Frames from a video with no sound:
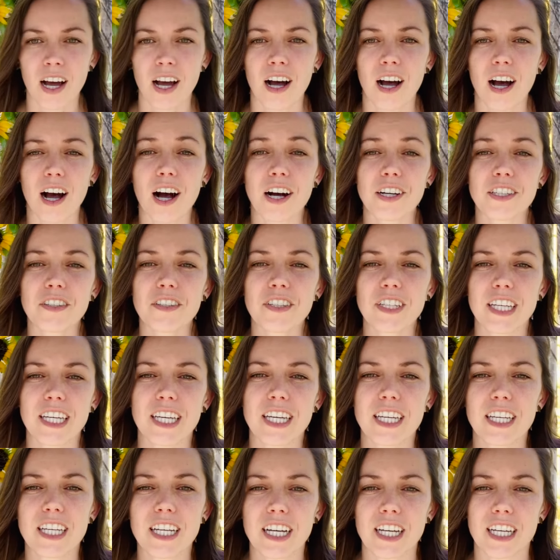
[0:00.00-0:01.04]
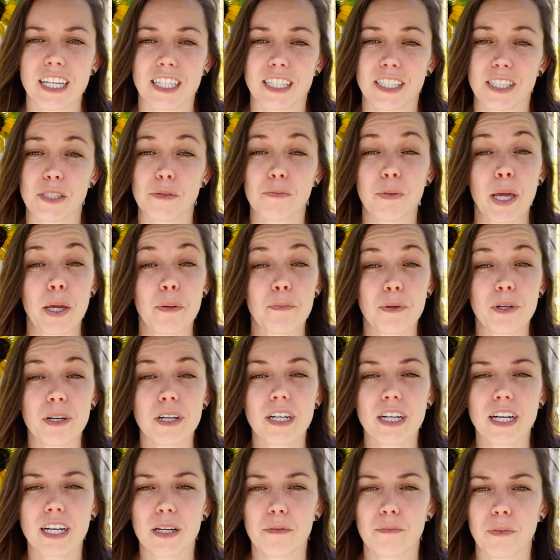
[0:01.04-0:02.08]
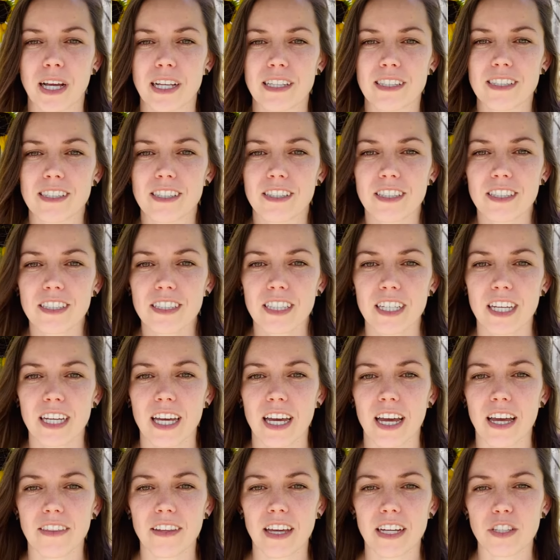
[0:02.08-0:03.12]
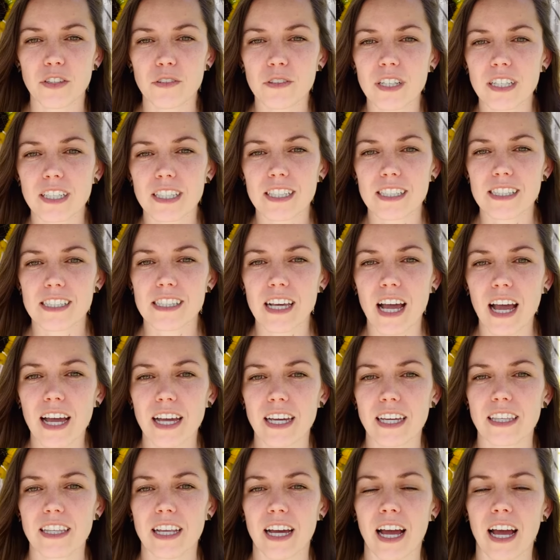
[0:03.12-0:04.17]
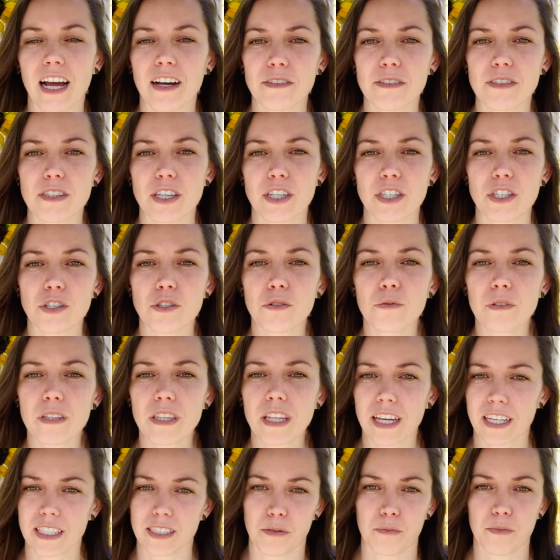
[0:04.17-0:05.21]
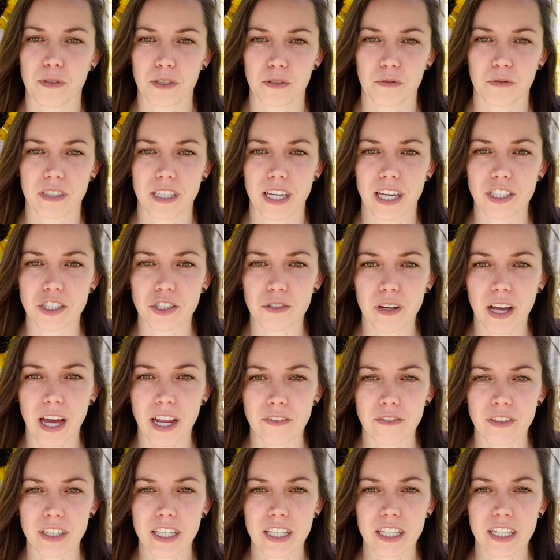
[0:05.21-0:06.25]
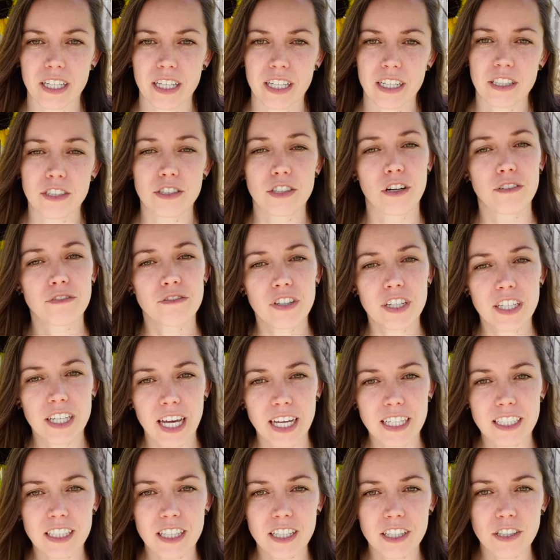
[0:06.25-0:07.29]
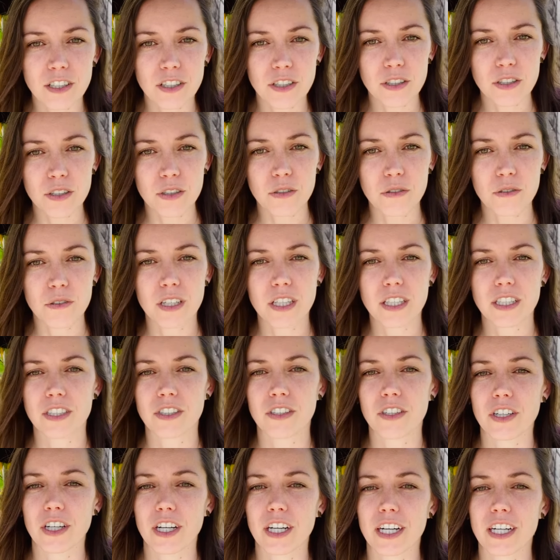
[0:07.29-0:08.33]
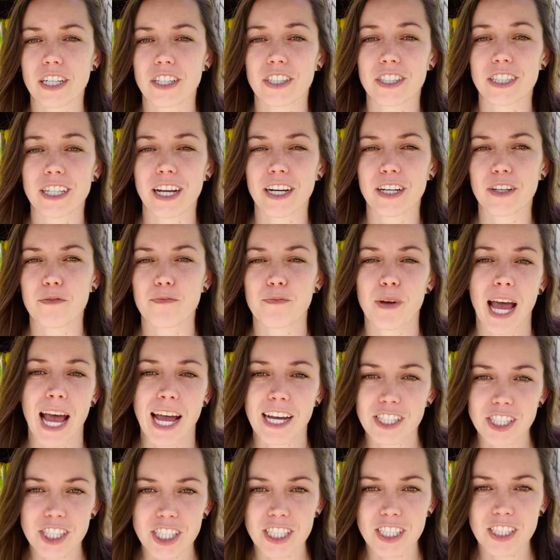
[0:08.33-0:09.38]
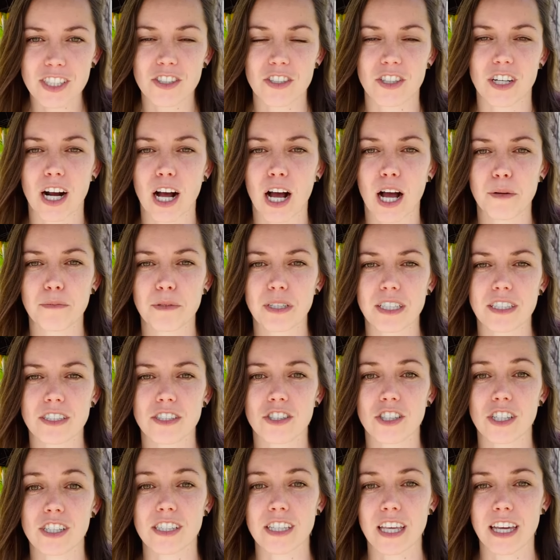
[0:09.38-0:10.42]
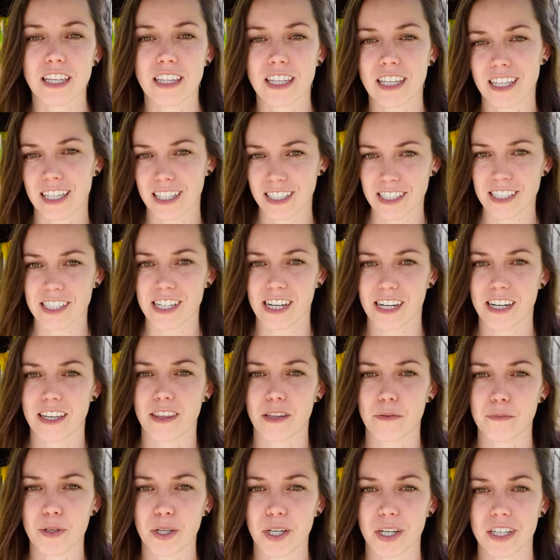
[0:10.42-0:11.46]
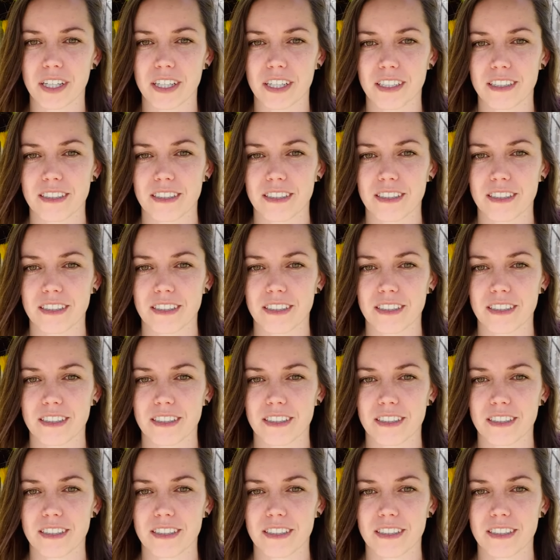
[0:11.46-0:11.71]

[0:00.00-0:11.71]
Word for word: All you need is paper and a pencil, and then you can design the house that you would like to build with Andrew Henry. Don't forget to include your creative passions or hobbies, just like the kids did in the book.